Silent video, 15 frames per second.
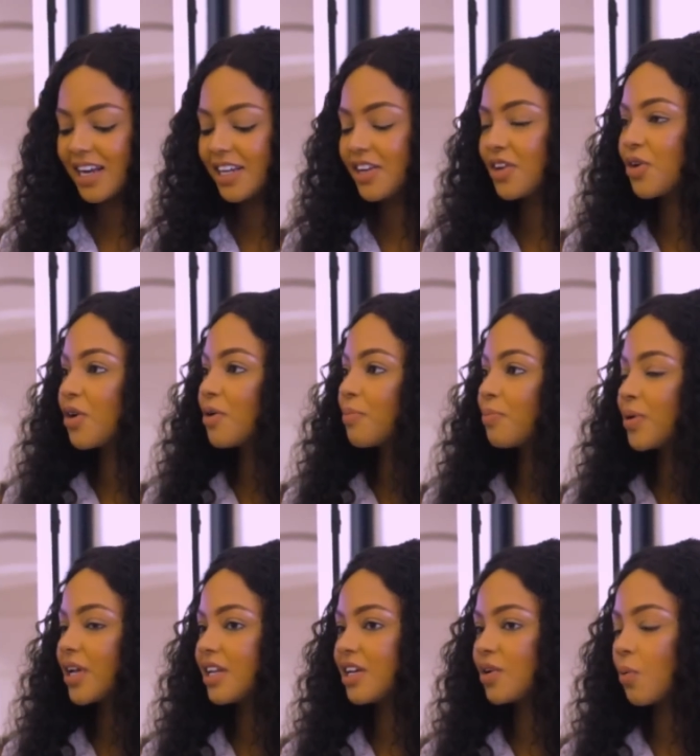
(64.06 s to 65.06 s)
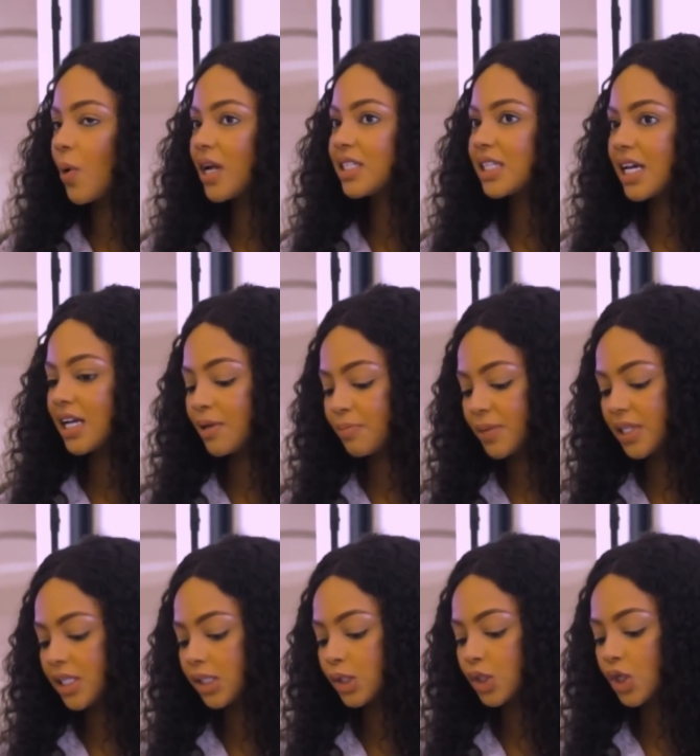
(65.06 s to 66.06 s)
And in your opinion, what
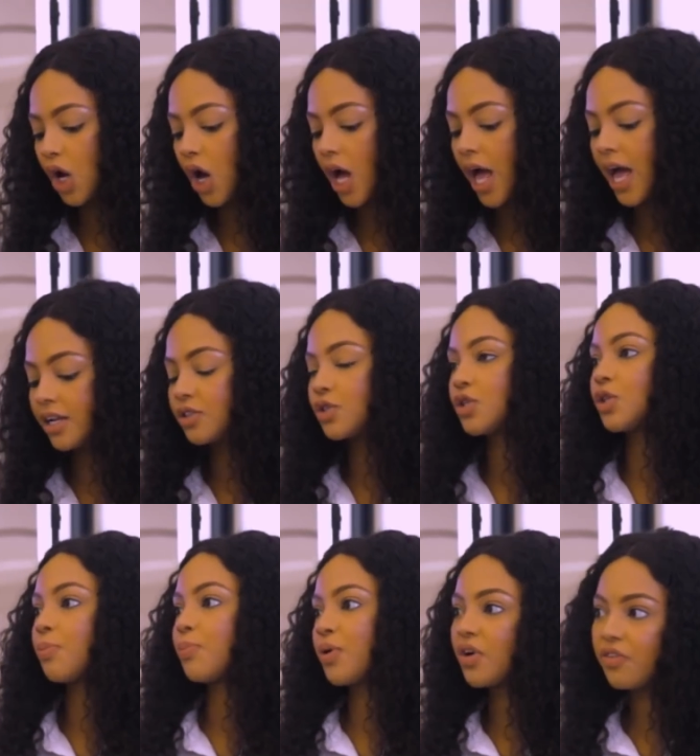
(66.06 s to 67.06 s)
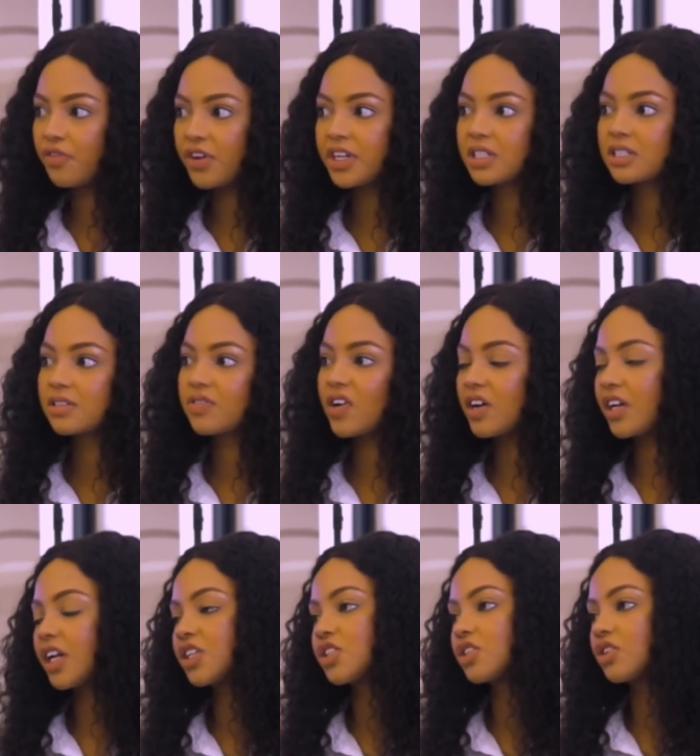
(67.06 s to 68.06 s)
elements add to the perfect
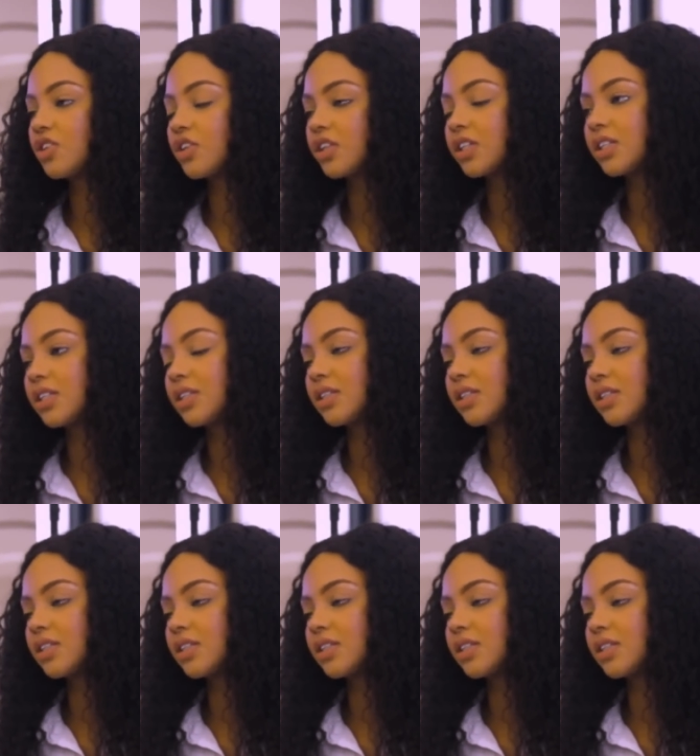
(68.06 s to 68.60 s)
foundation look?